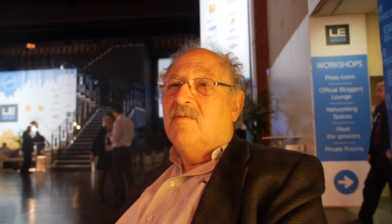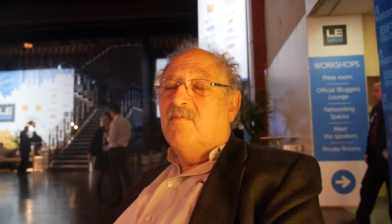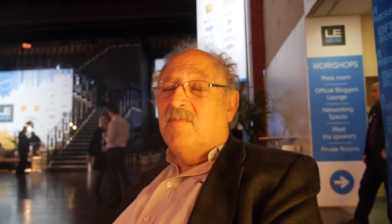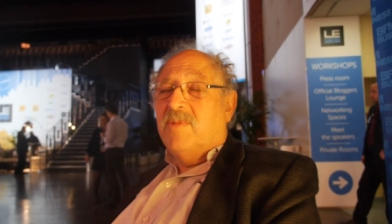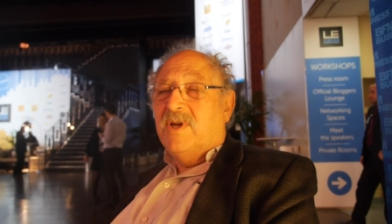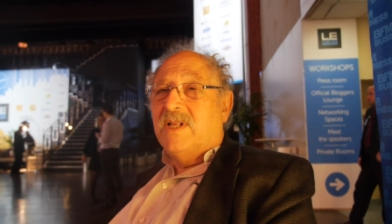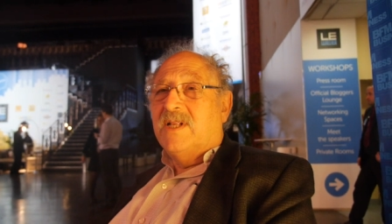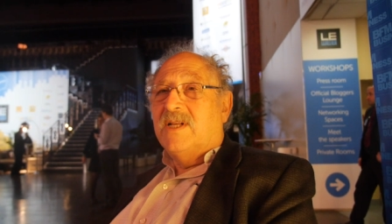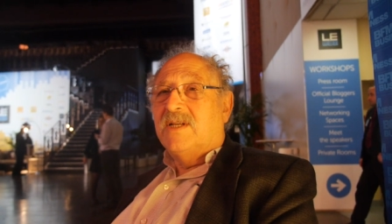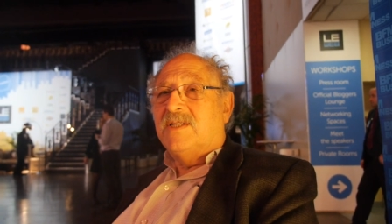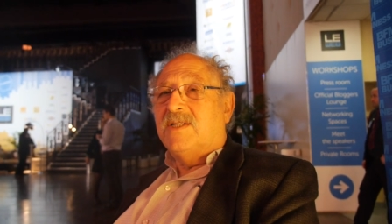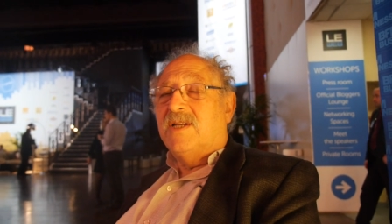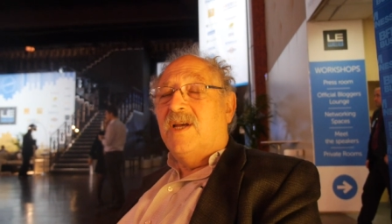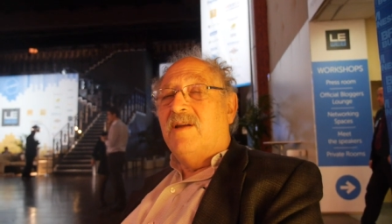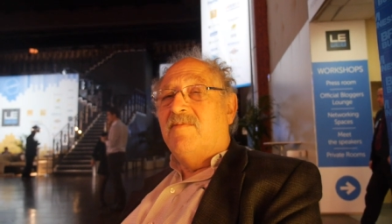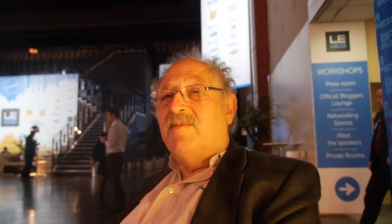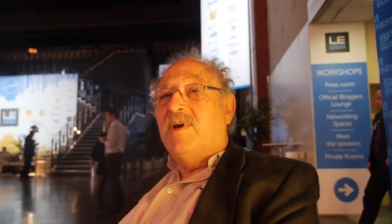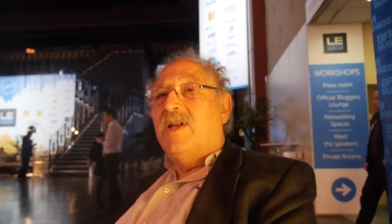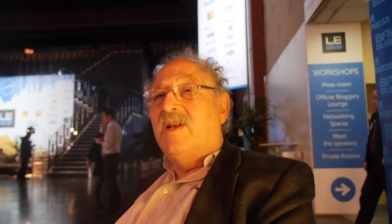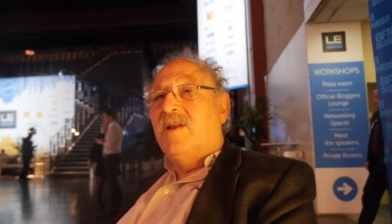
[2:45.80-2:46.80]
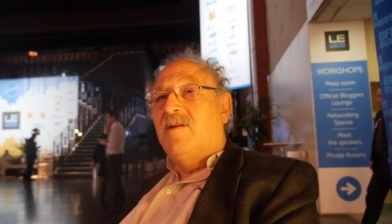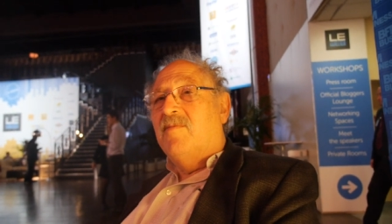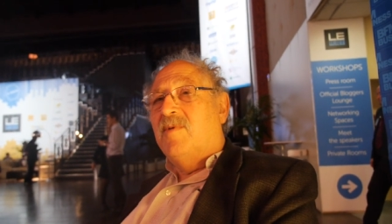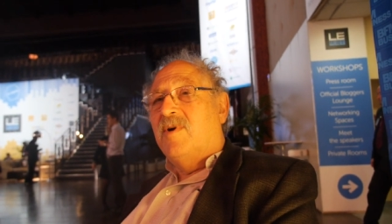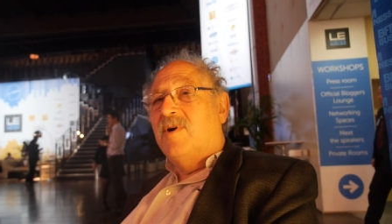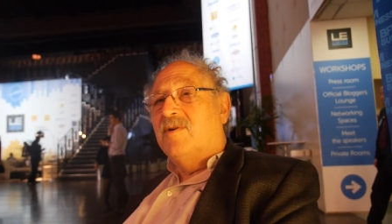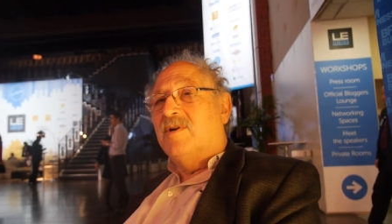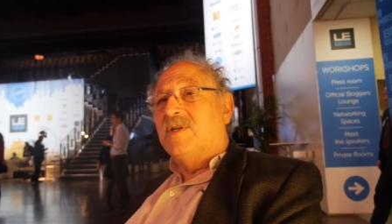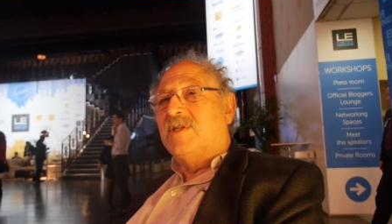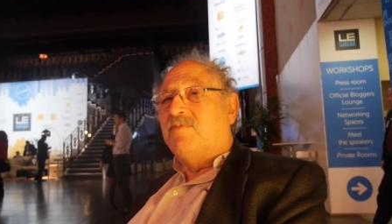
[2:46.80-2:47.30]
be the same
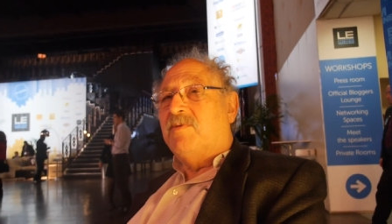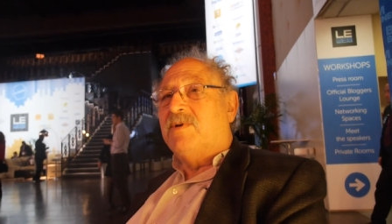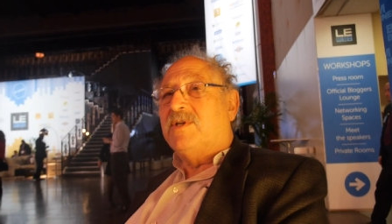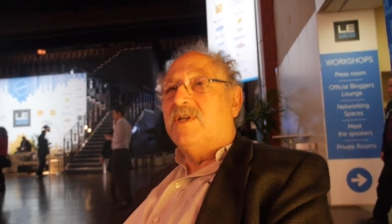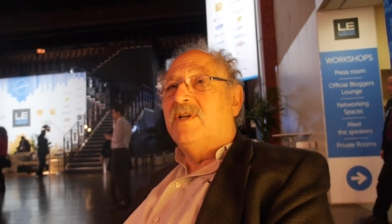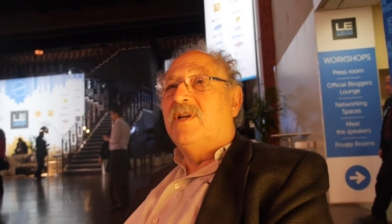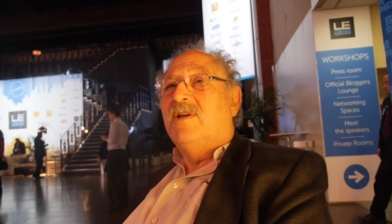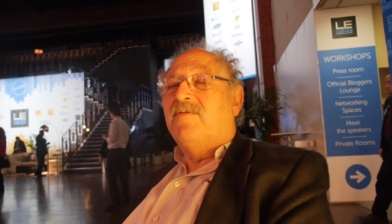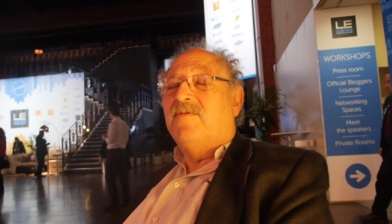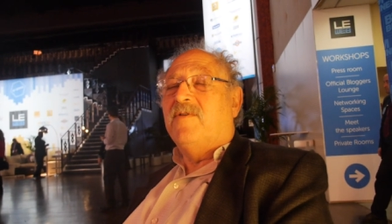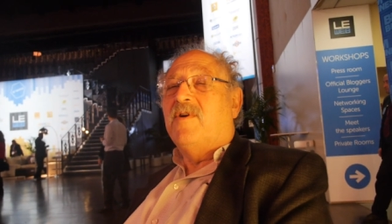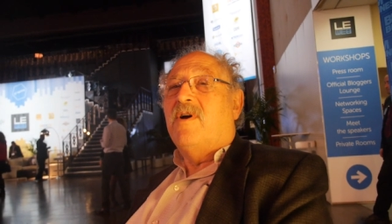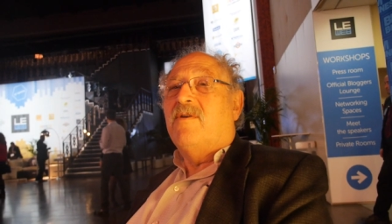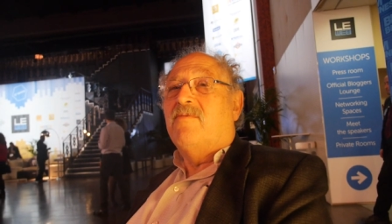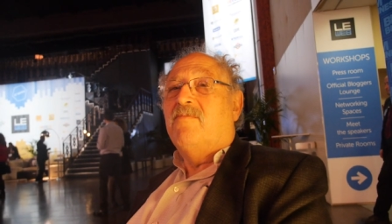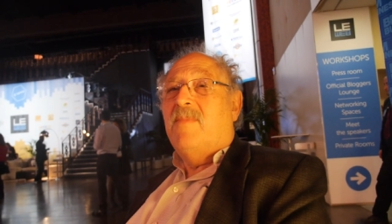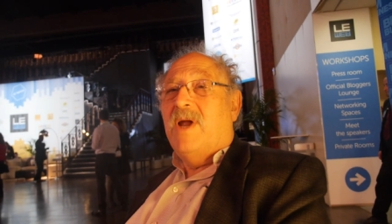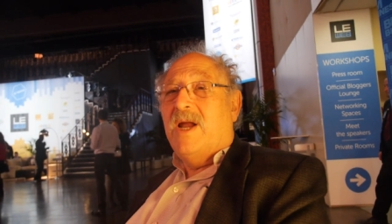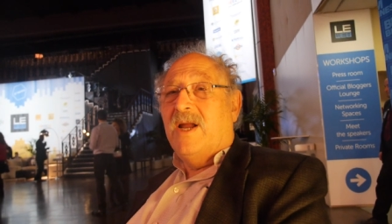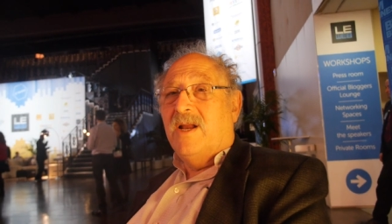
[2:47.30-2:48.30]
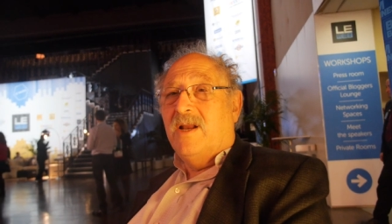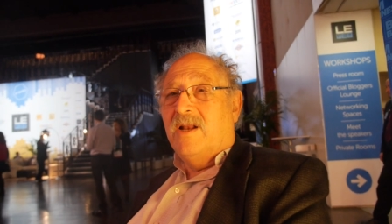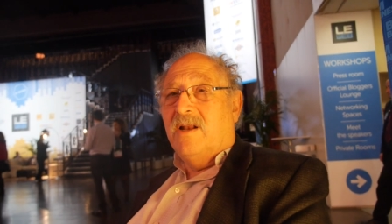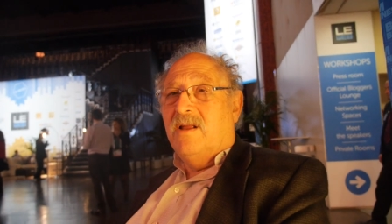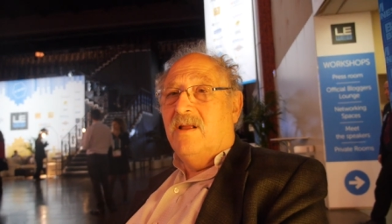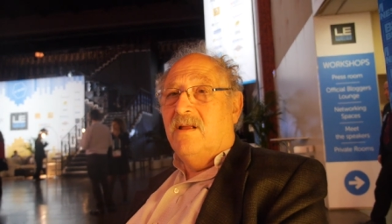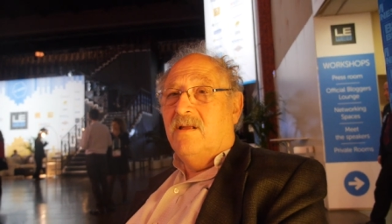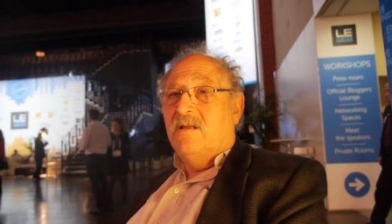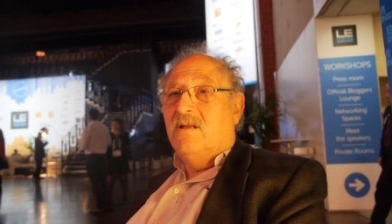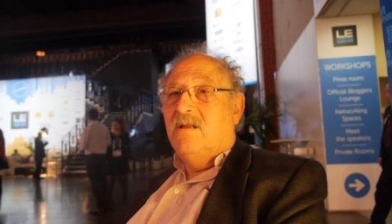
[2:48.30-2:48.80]
anymore, especially if you are
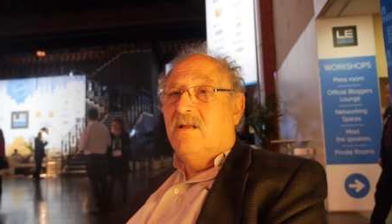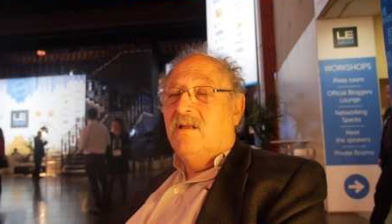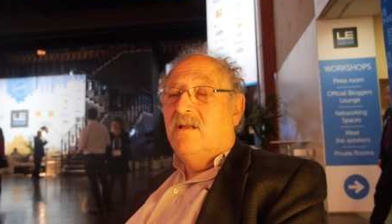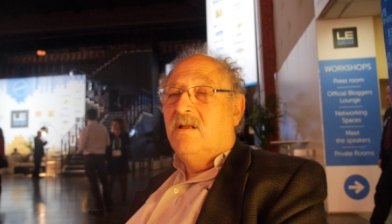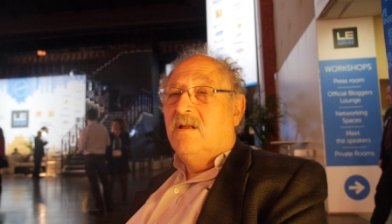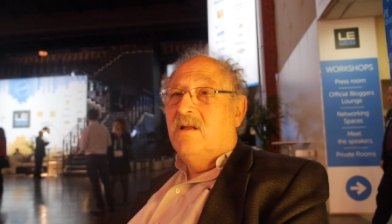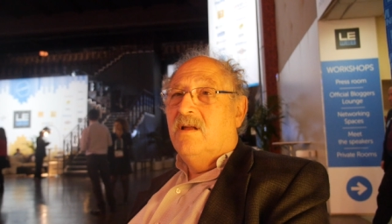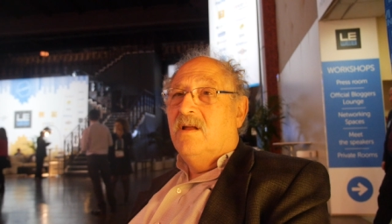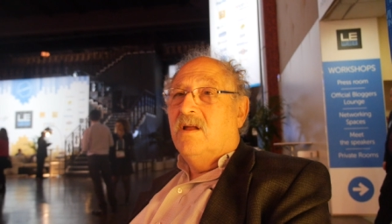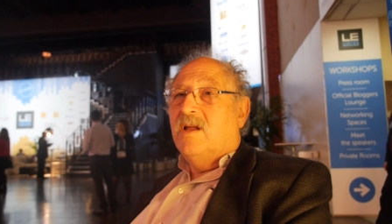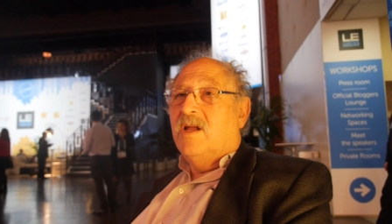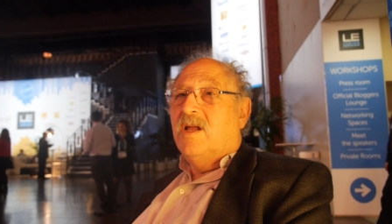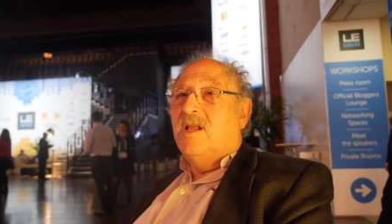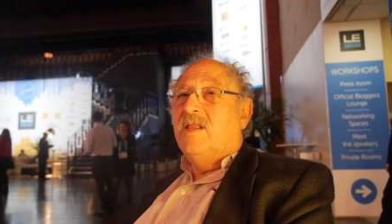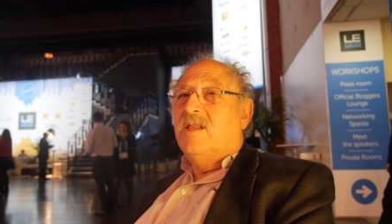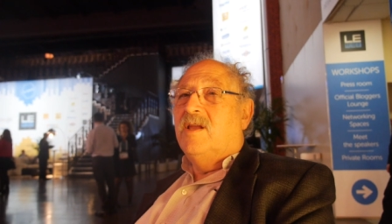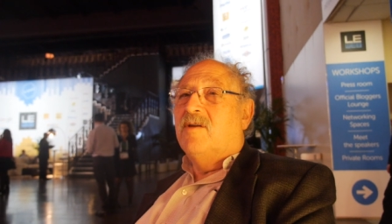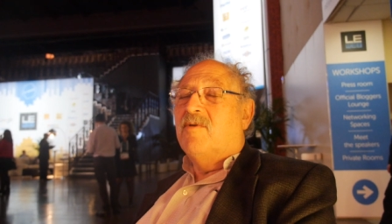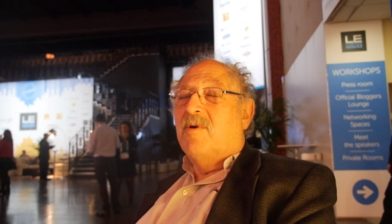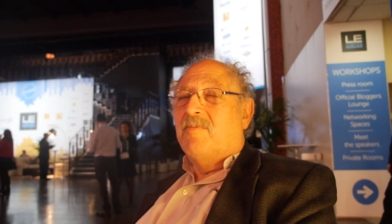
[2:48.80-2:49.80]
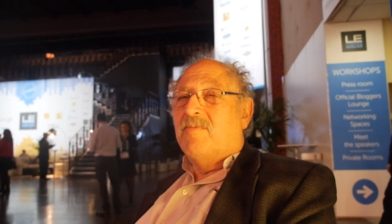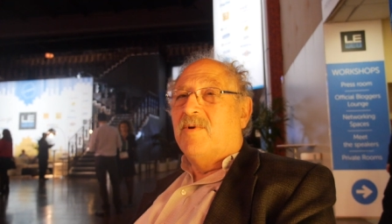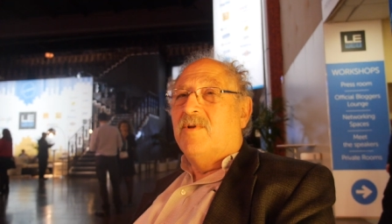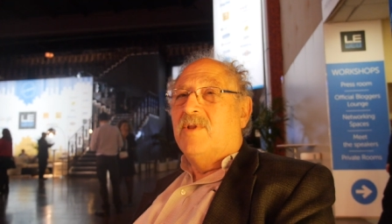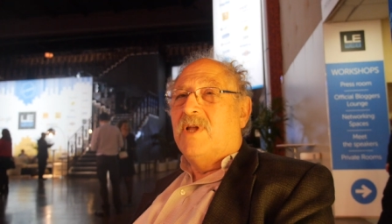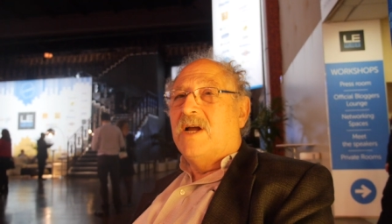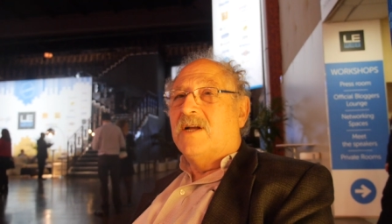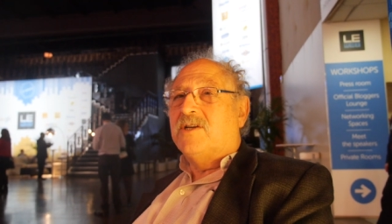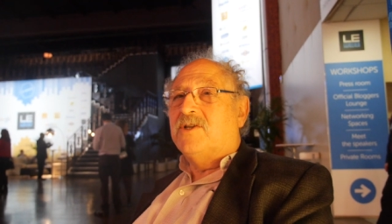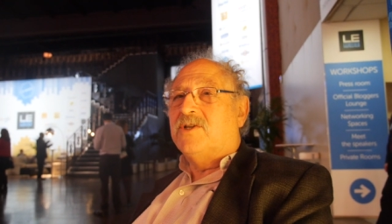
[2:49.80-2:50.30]
male in the
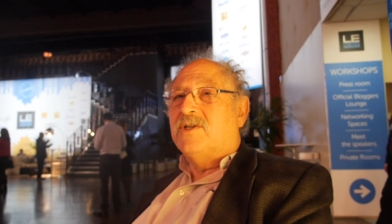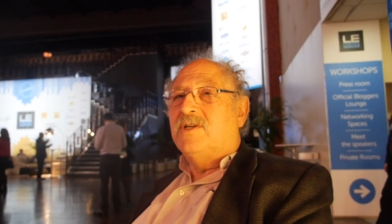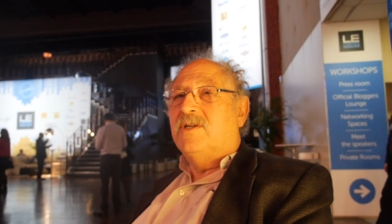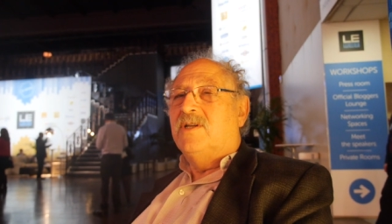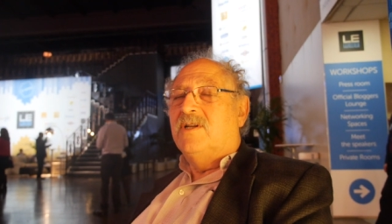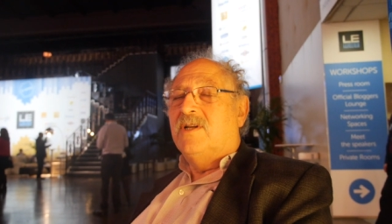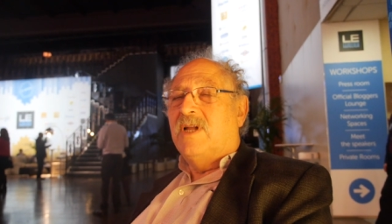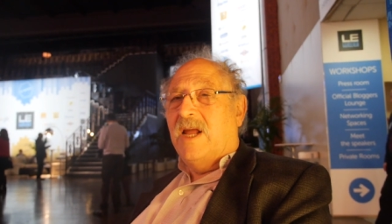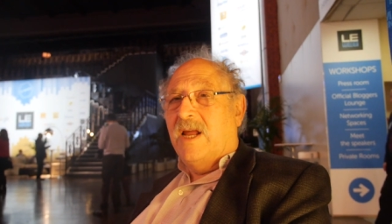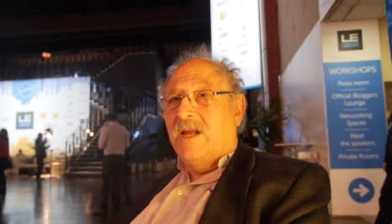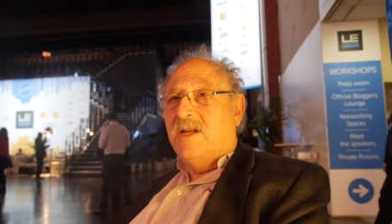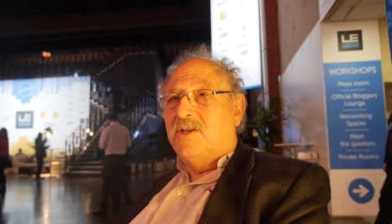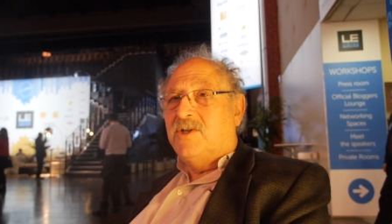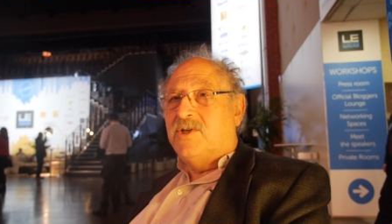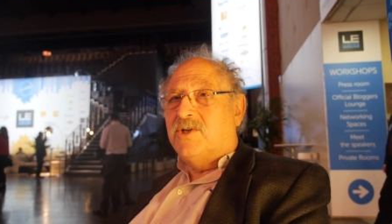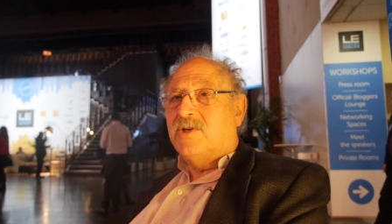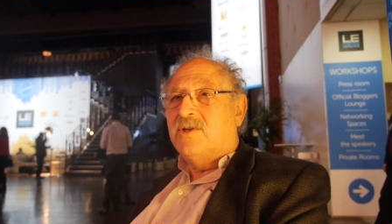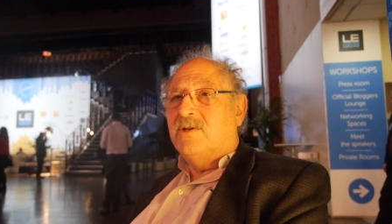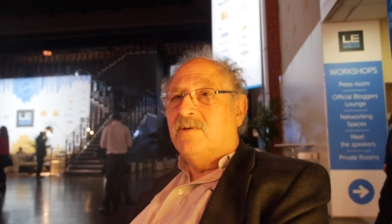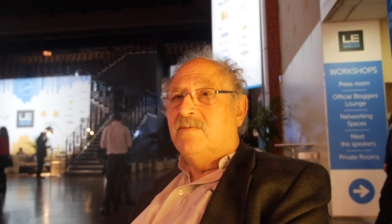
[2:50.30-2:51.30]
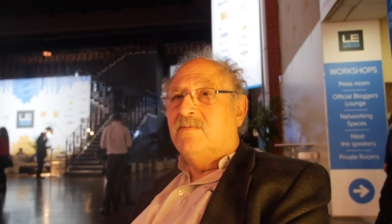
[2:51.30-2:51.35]
reproduction age.